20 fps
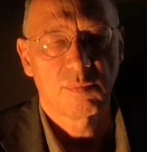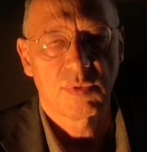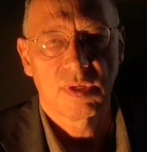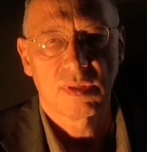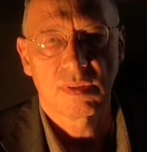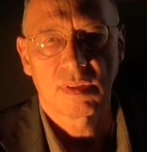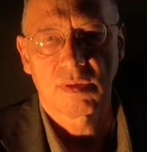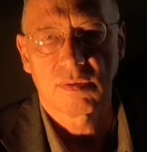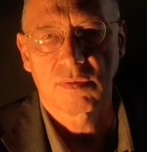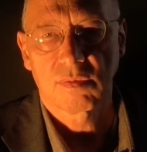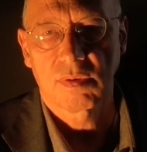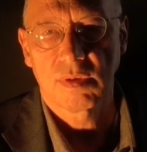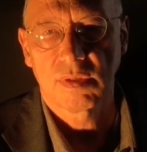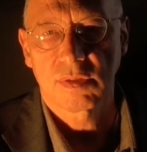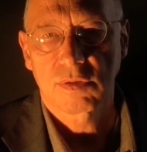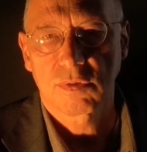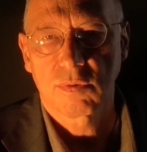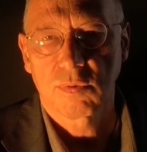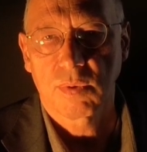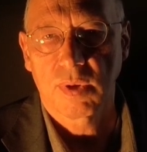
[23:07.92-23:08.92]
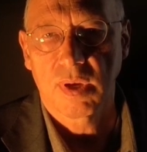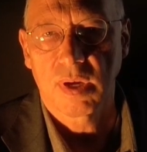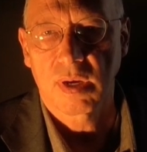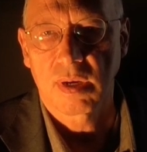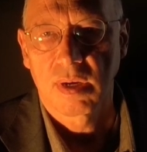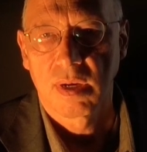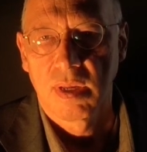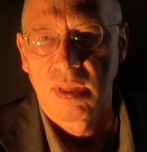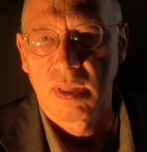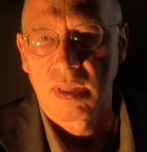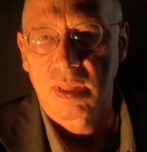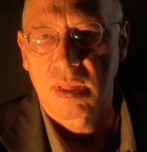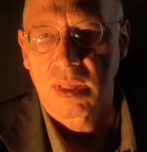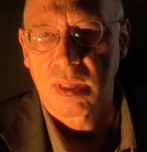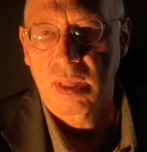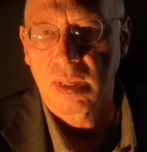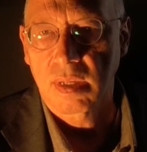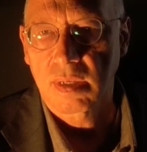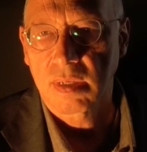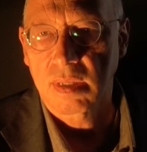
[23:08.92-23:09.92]
being the only square,
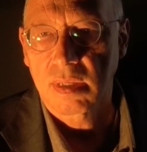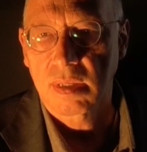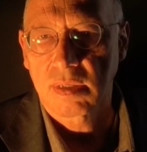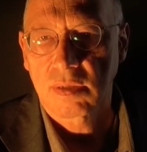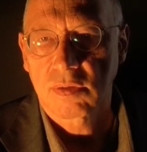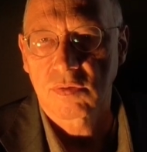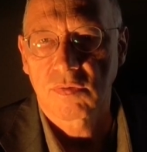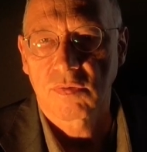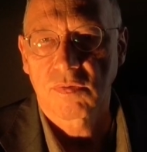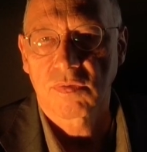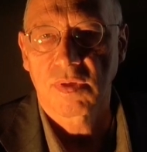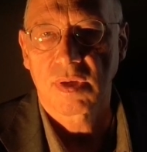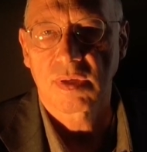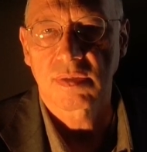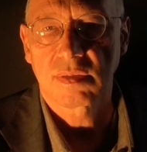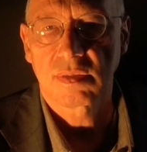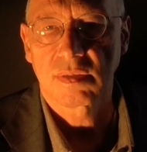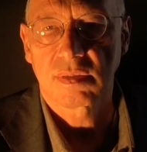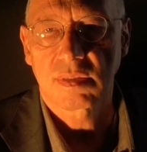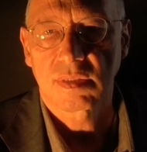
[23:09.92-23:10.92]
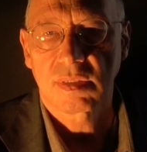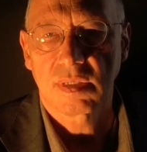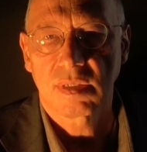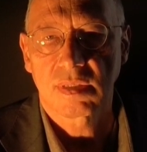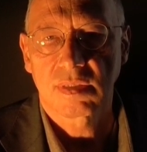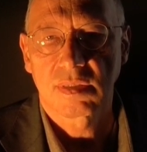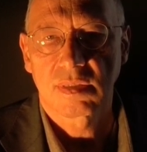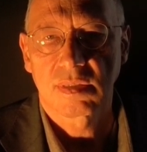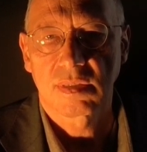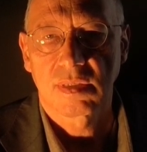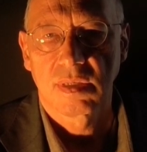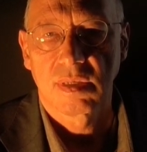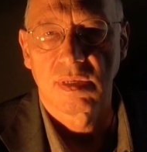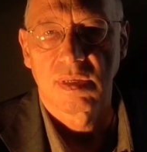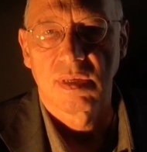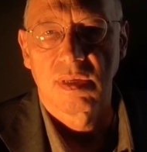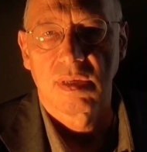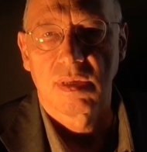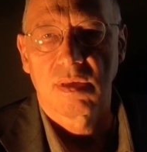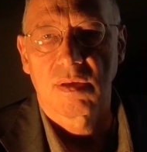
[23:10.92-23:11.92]
and in 2006
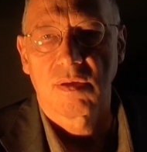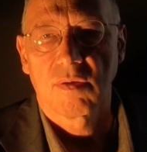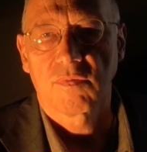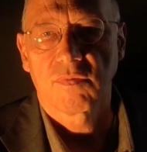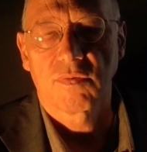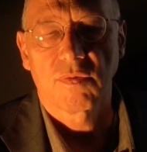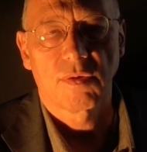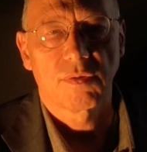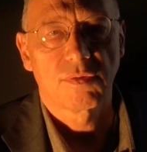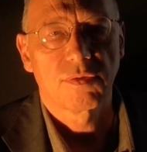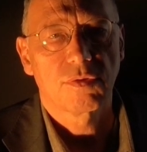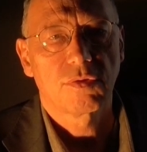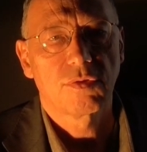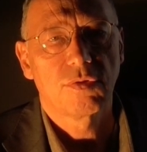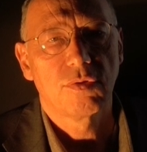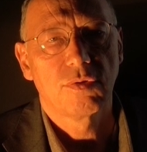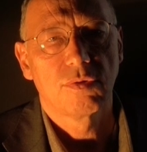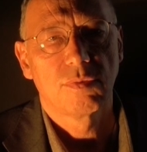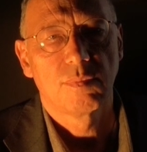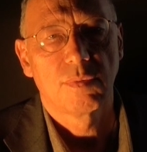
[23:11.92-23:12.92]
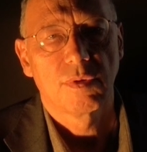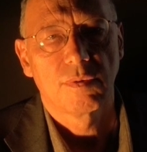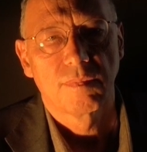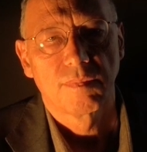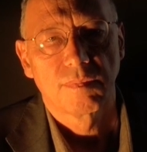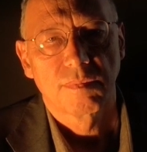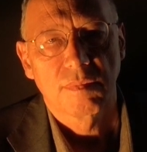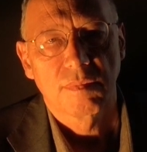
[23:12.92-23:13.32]
for the cube.